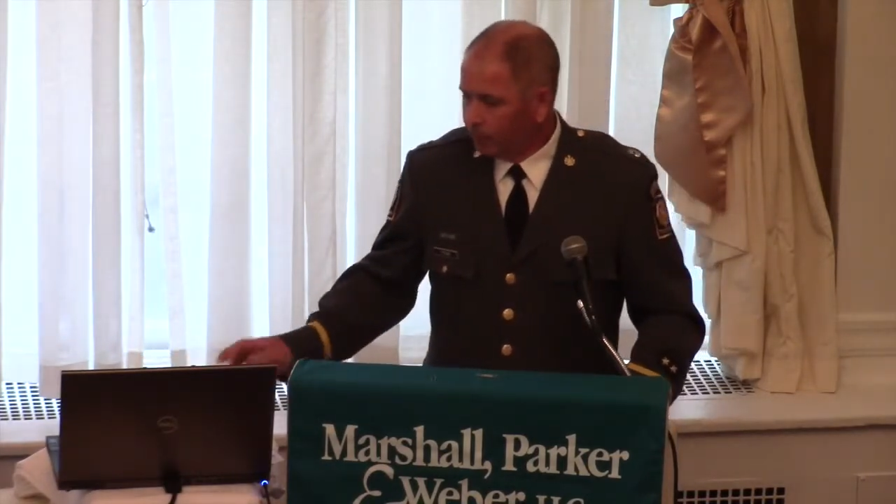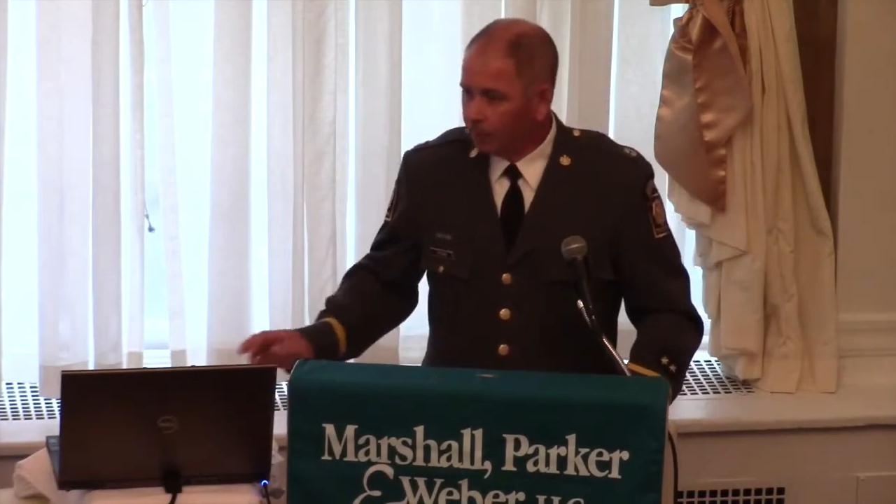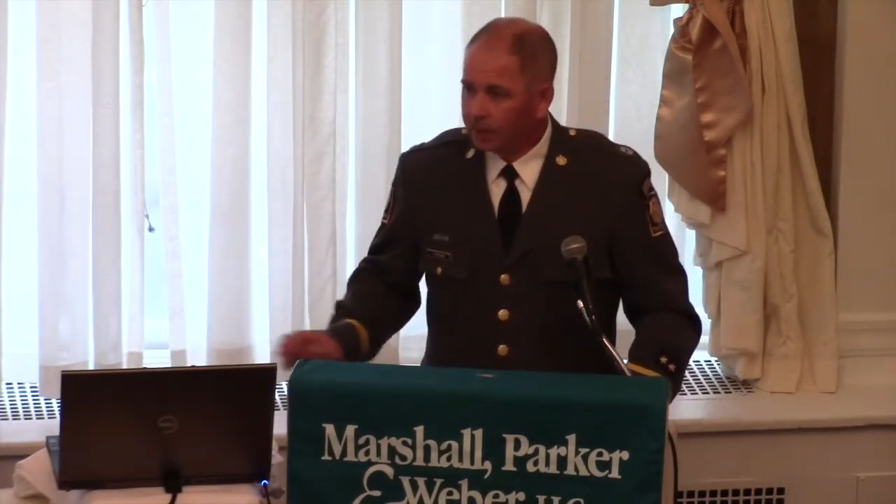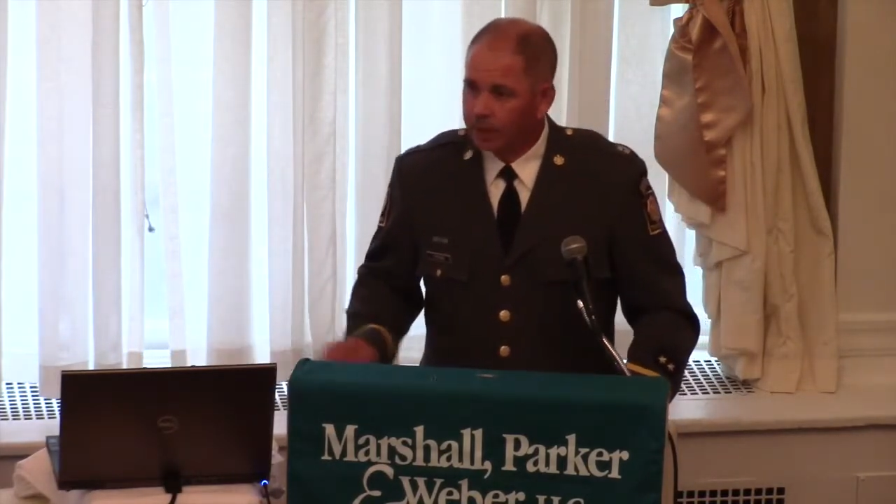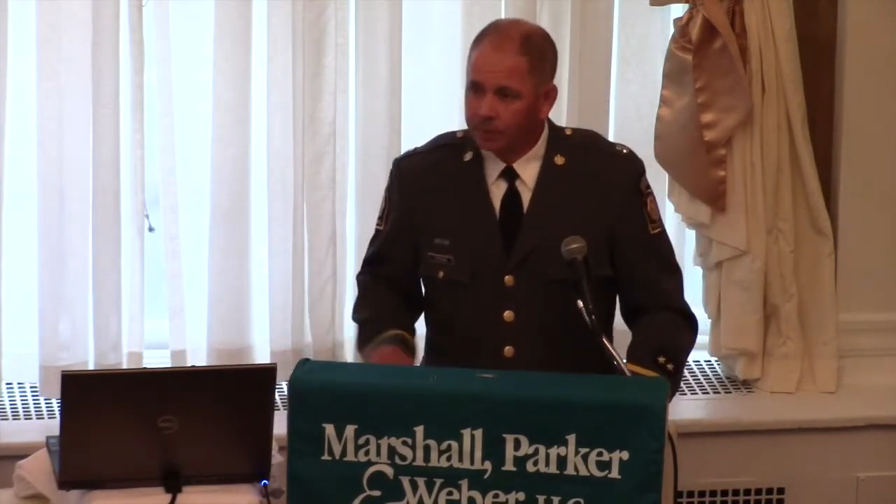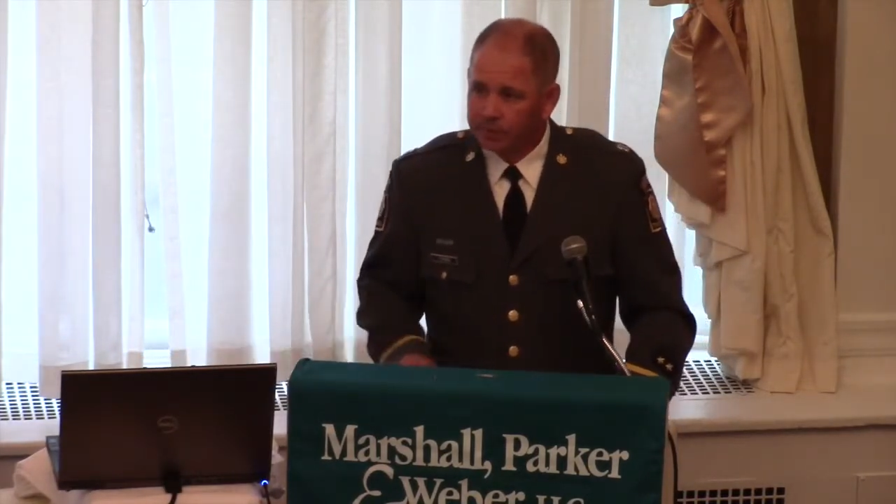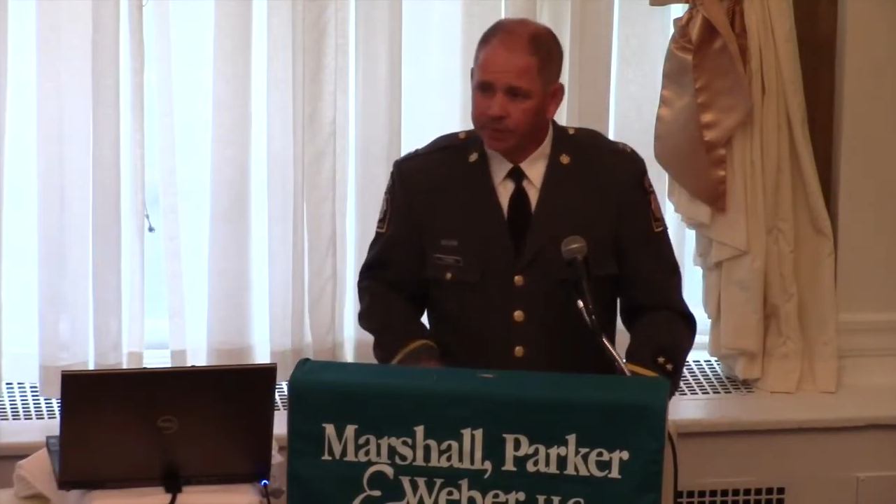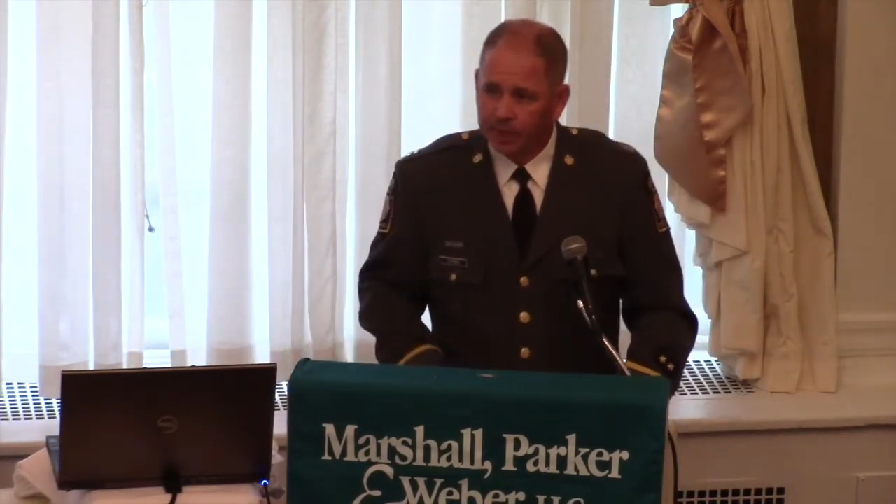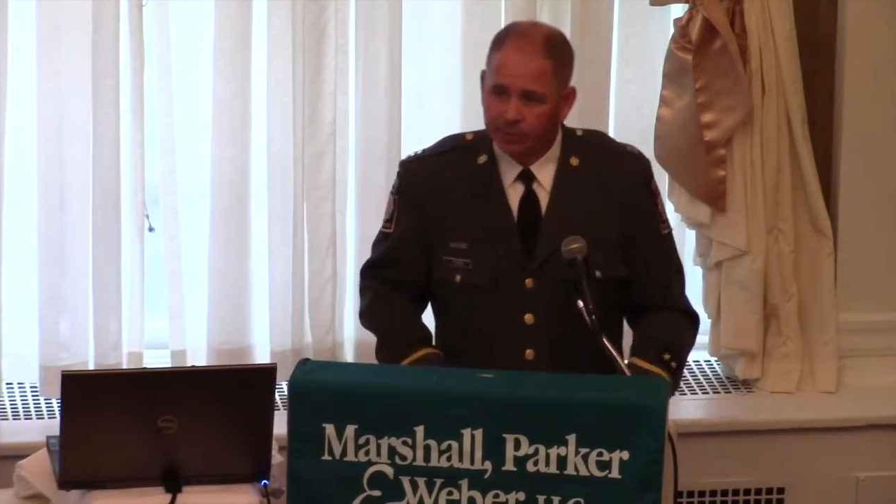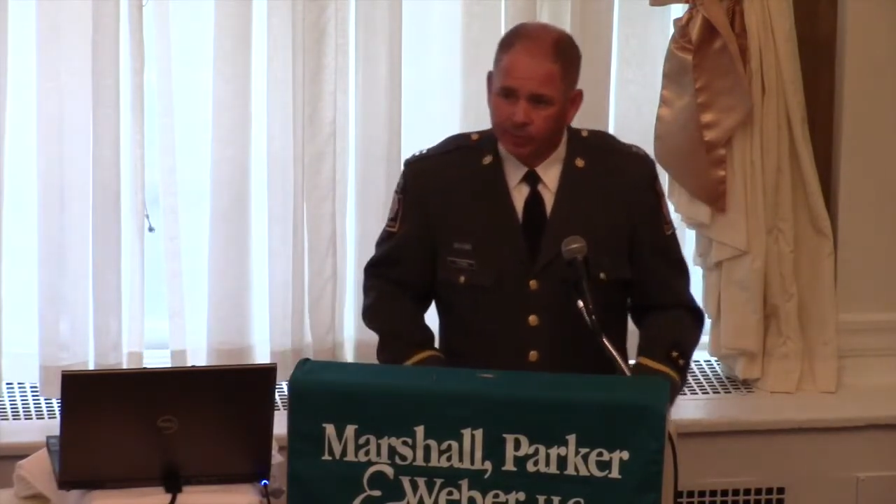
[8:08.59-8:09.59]
A couple
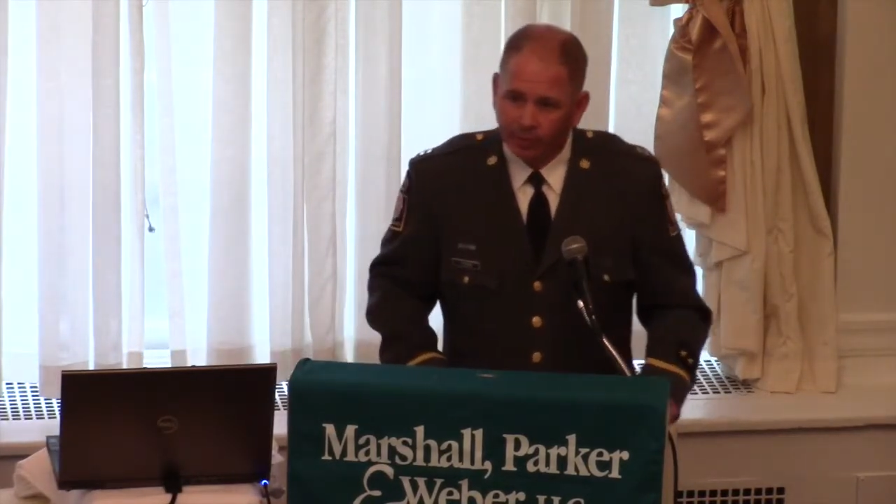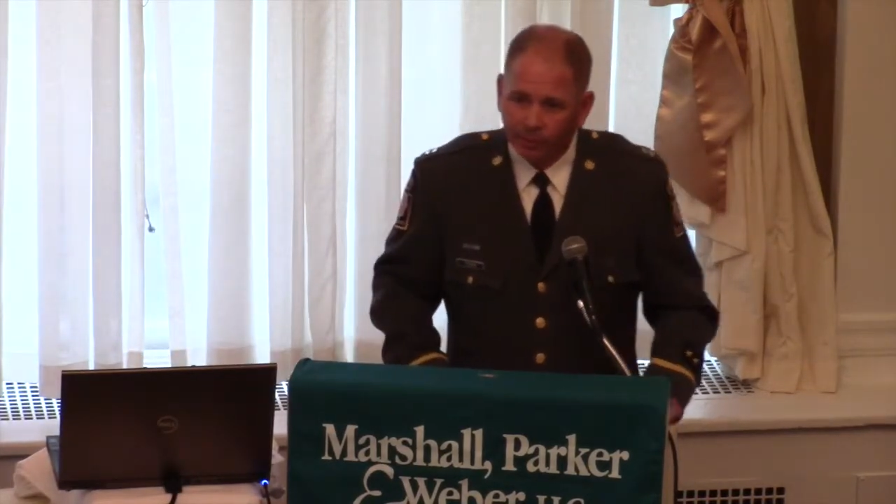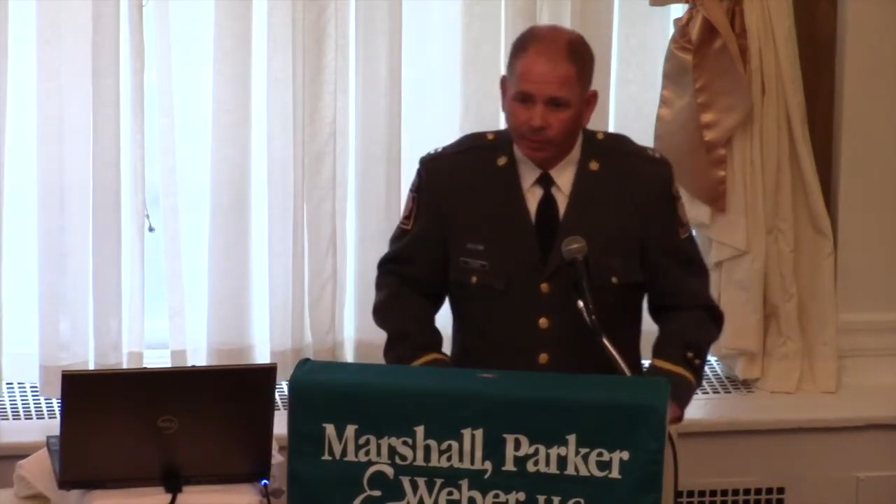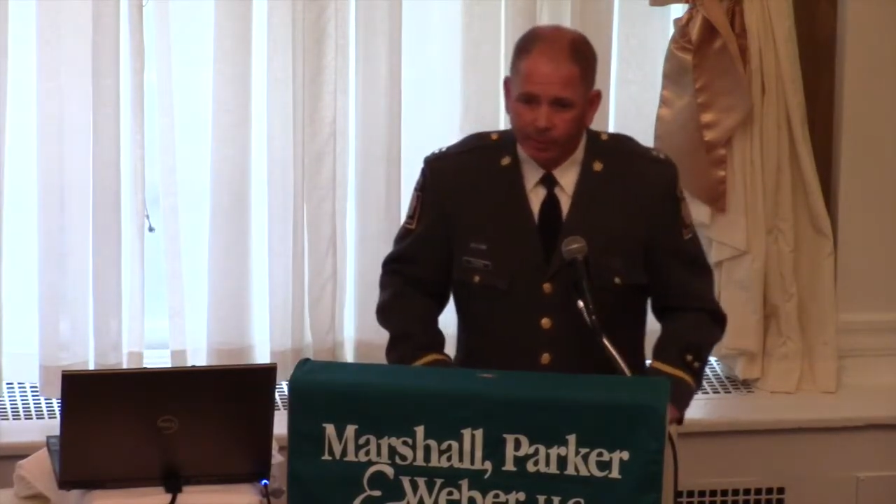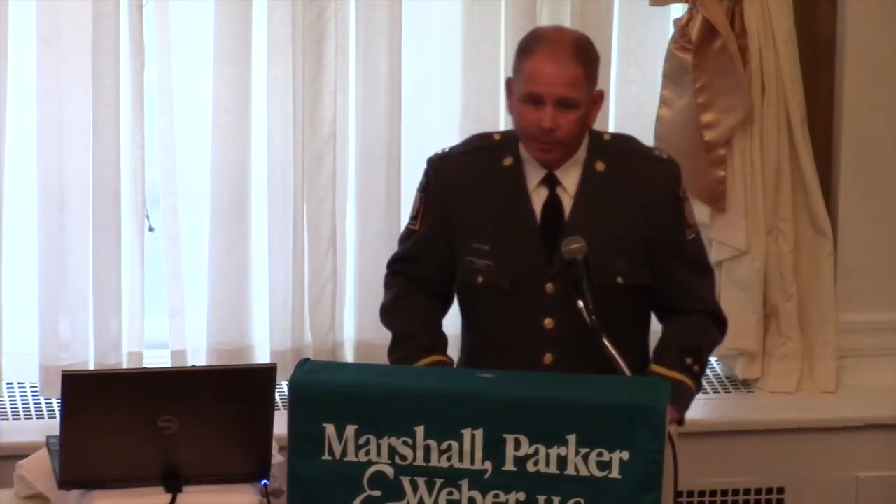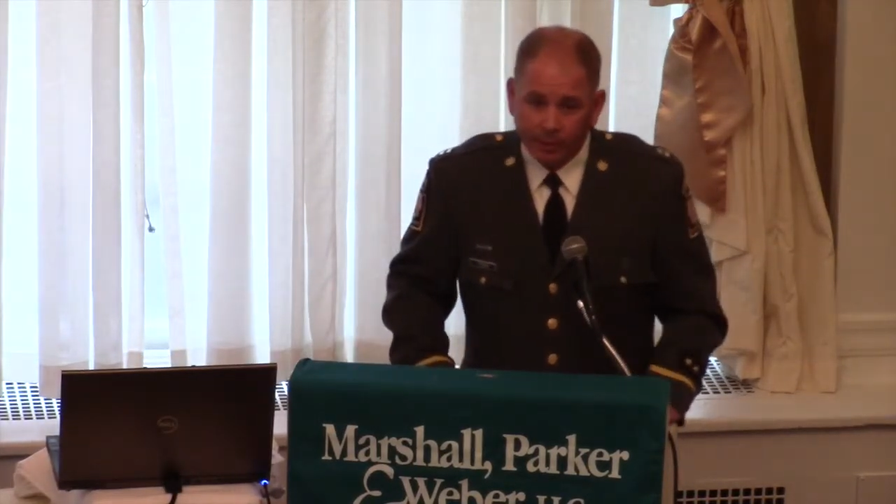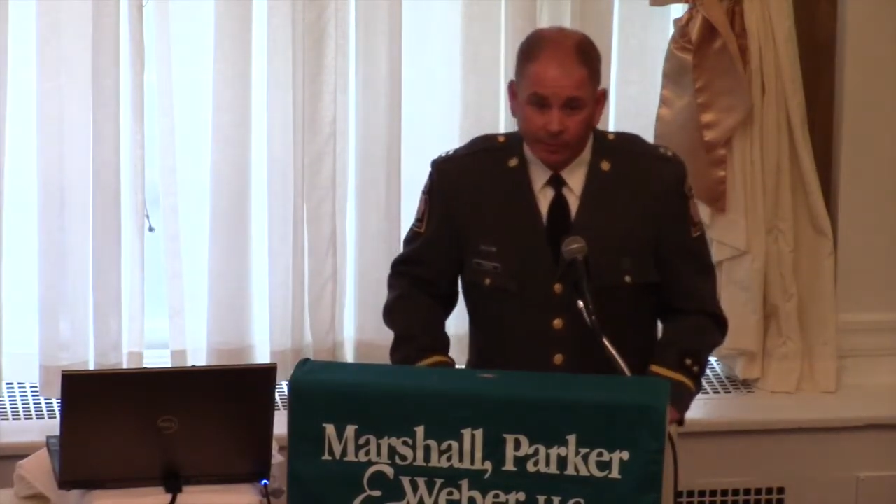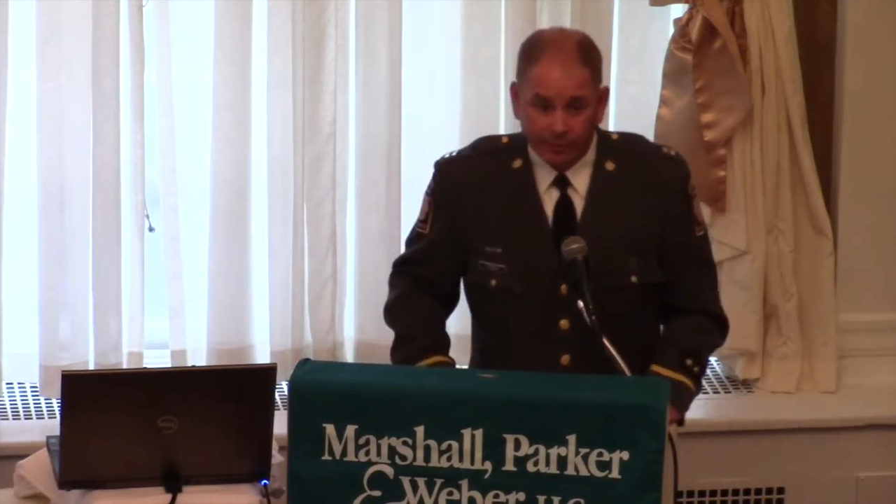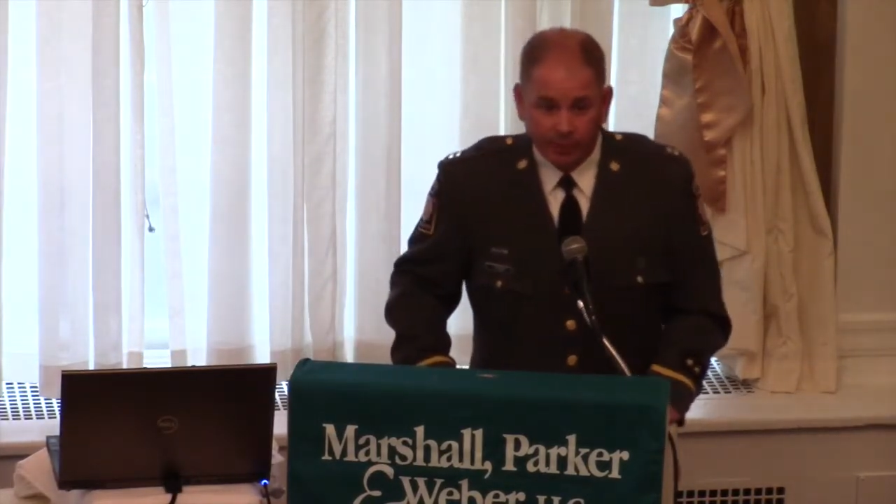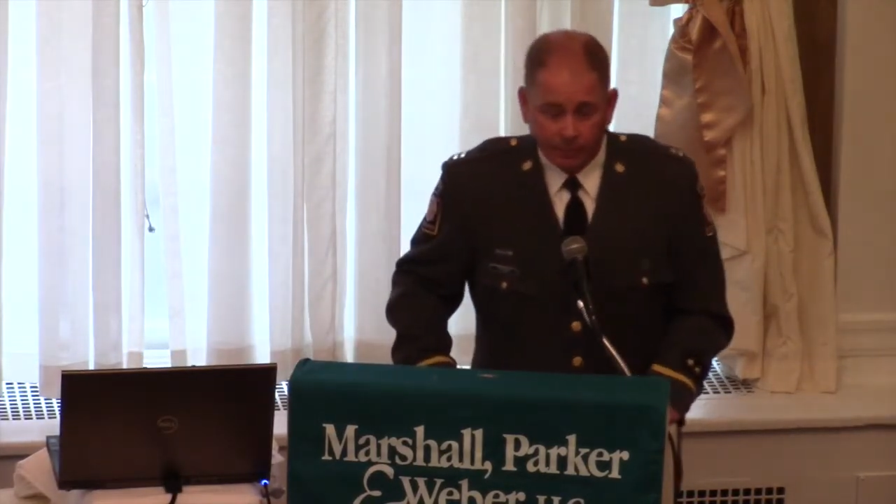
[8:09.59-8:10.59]
steps to avoid being a
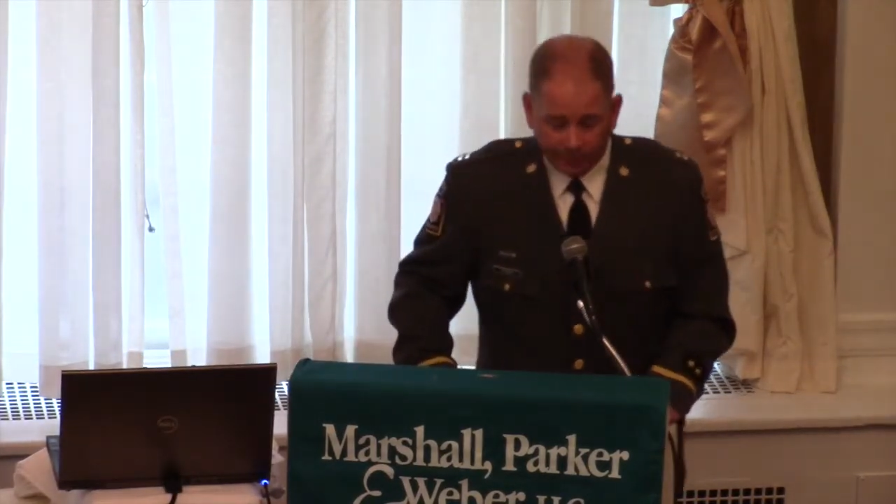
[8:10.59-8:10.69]
victim of